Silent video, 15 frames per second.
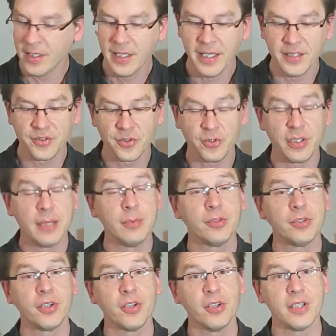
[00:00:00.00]
And so you're able to
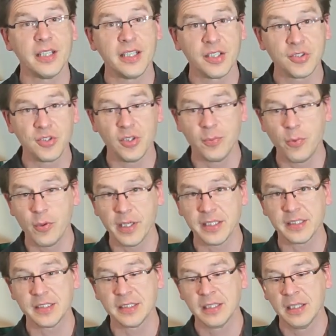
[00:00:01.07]
earn additional
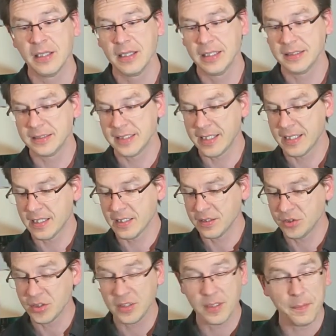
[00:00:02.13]
points instead of
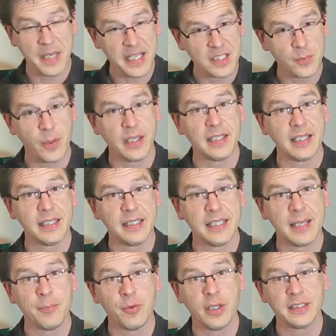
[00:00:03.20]
just the base way that you get
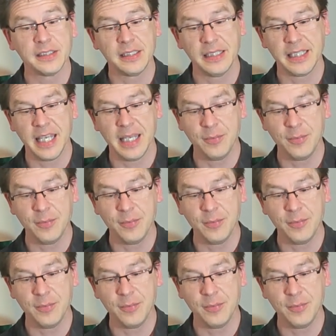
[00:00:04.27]
points in the game.